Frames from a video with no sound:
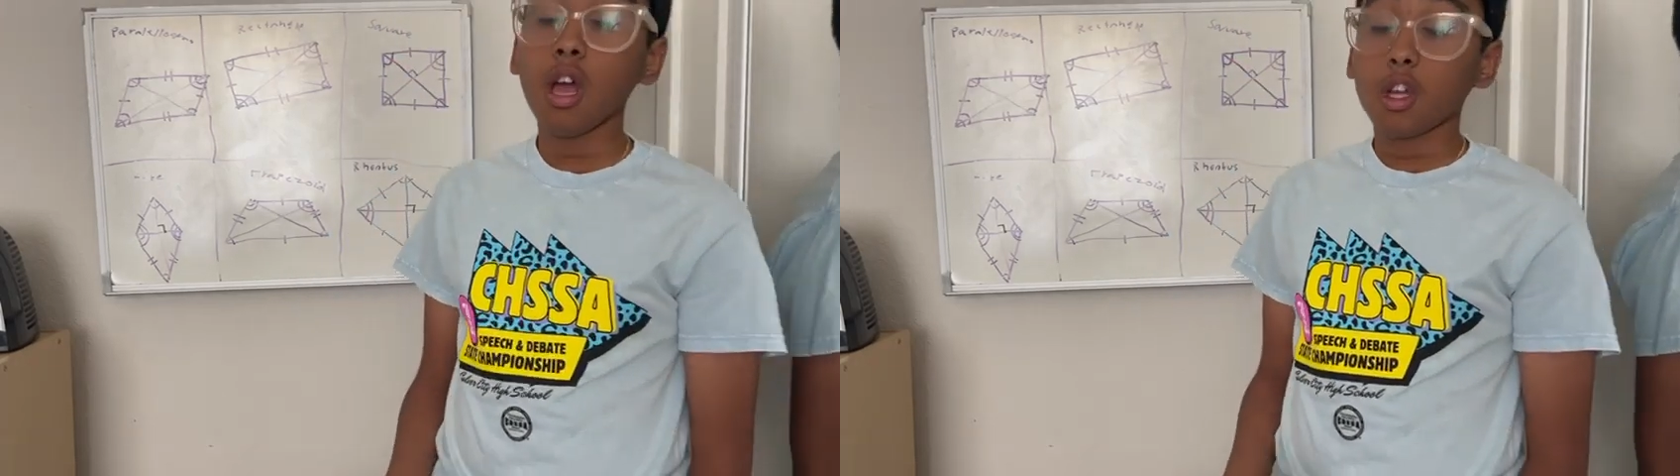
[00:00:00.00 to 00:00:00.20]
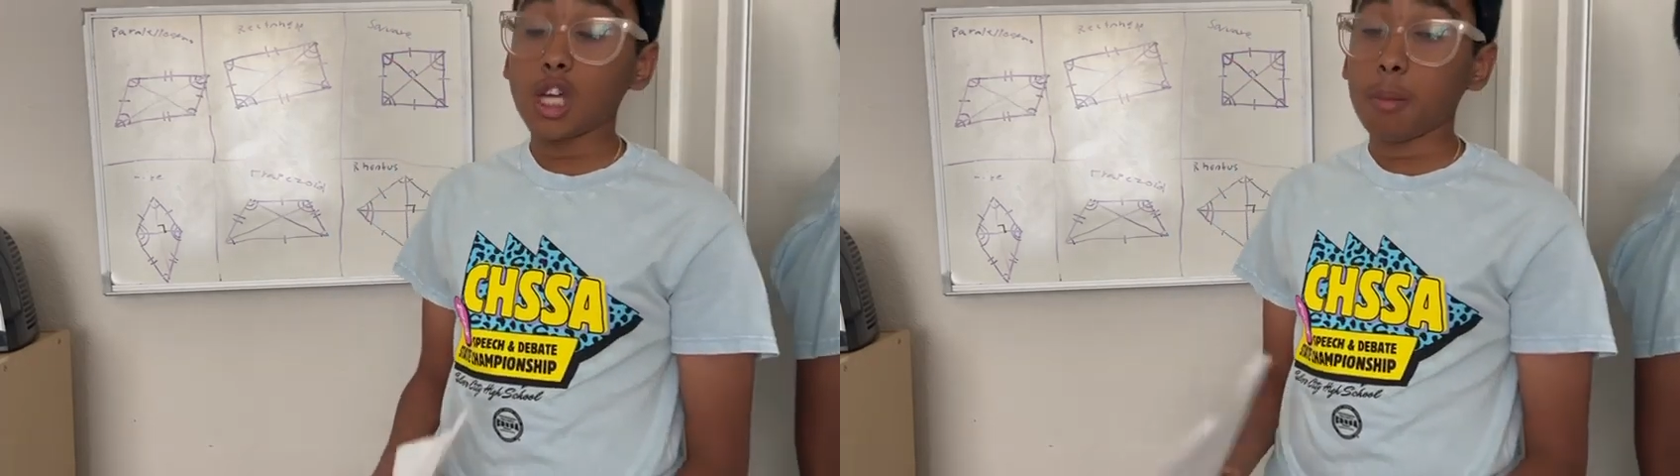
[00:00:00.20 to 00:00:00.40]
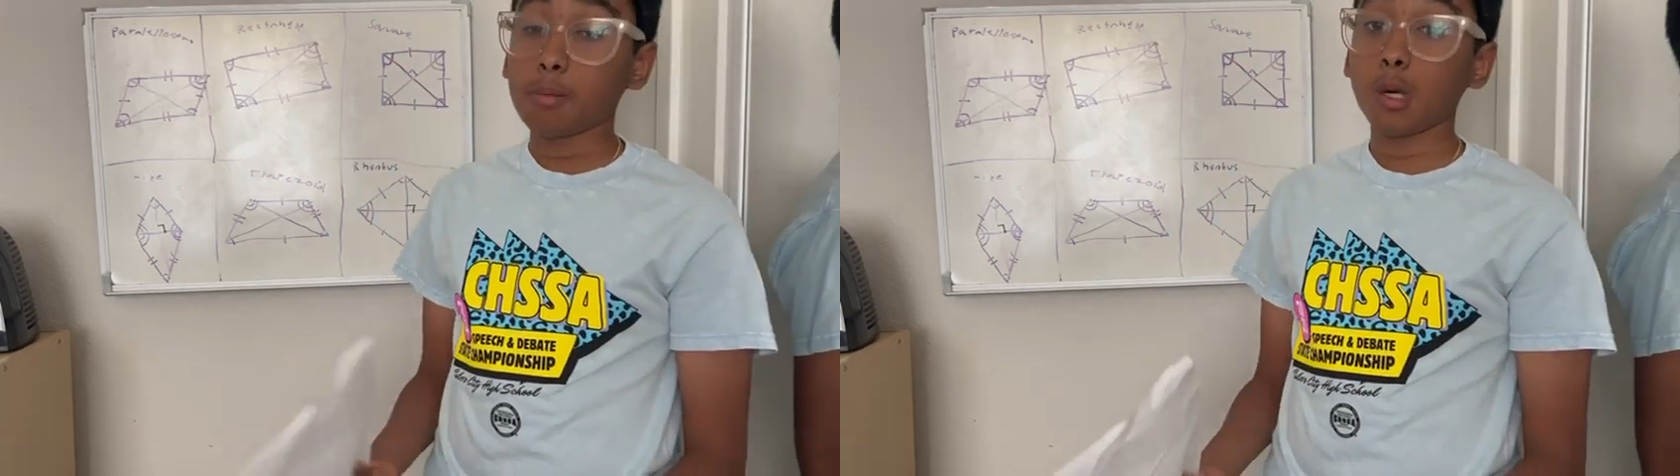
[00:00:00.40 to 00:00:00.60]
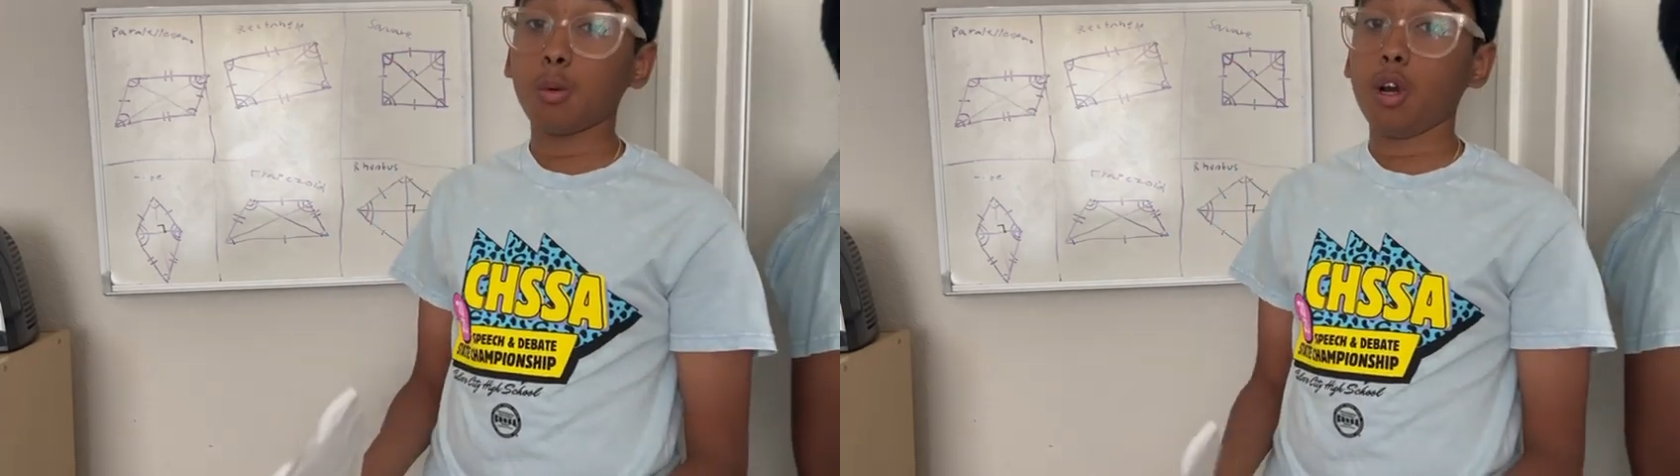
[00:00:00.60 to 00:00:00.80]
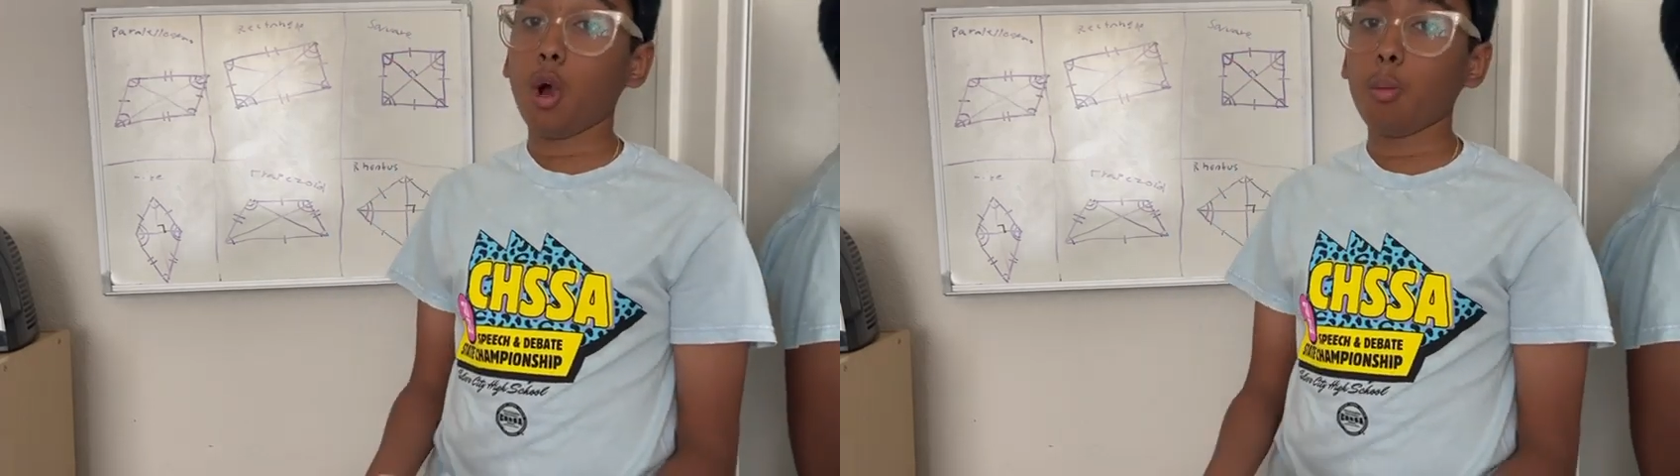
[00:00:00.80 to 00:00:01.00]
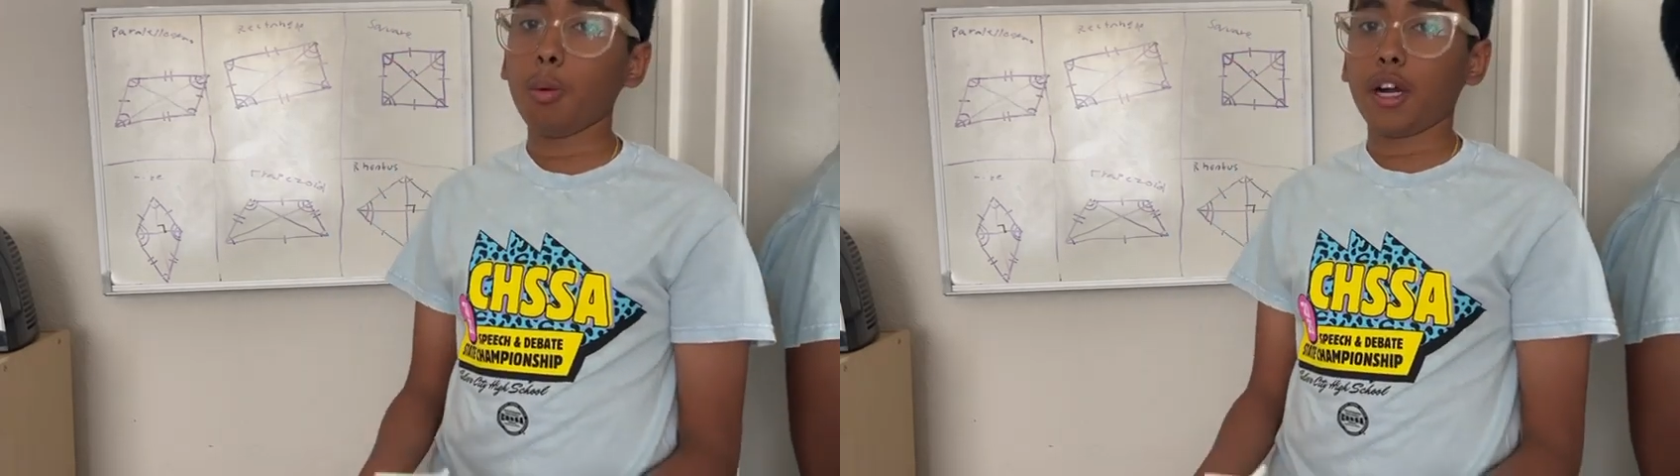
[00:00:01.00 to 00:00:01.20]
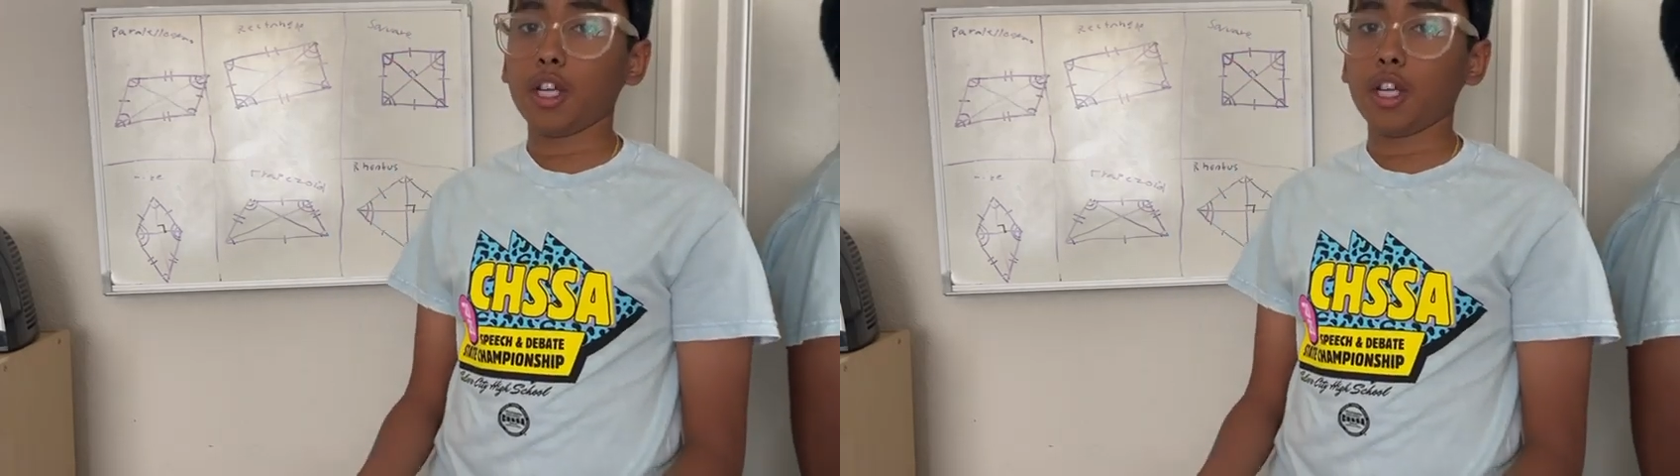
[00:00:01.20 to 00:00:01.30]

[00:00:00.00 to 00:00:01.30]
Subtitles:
Chapter 1 homework